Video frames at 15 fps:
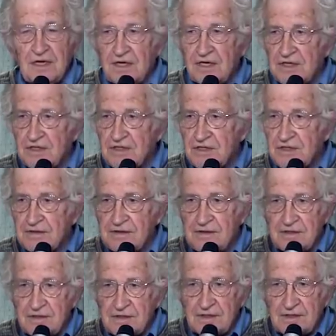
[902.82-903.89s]
It's
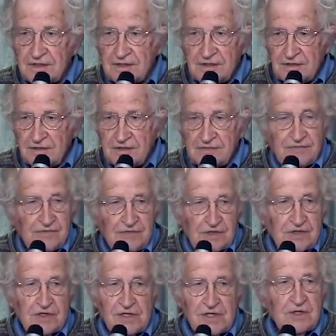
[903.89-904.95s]

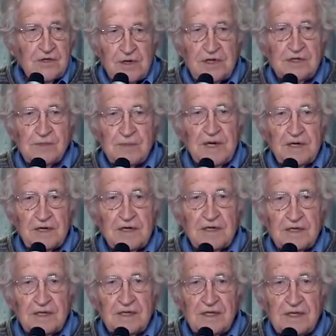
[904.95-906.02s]
virtually
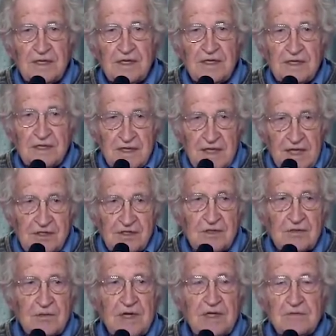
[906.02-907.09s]
transparent. That's
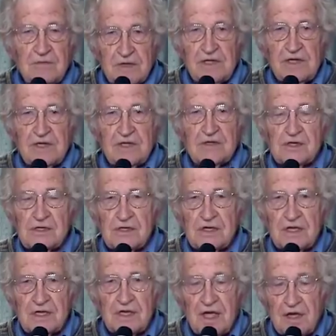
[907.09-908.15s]
the way really
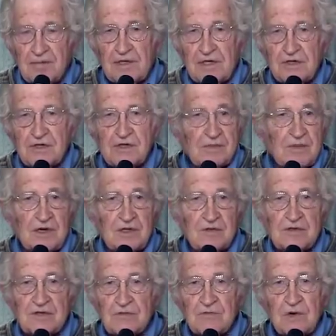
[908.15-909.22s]
existing capitalist
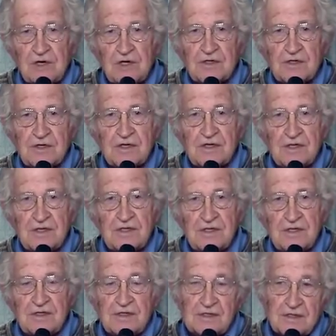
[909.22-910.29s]
democracy works.
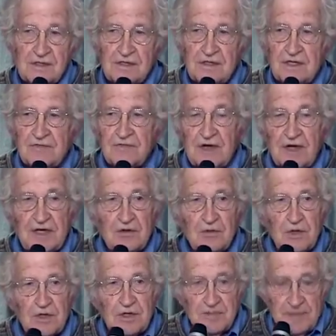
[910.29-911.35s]
I'll say a final
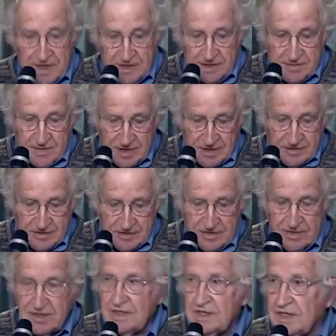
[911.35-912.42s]
word about
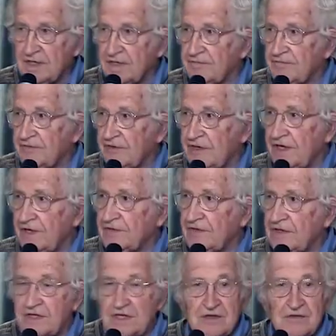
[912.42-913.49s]
democracy, and then I'm afraid I have
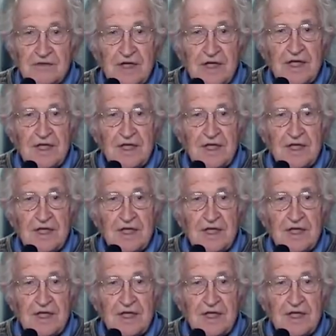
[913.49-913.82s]
to leave.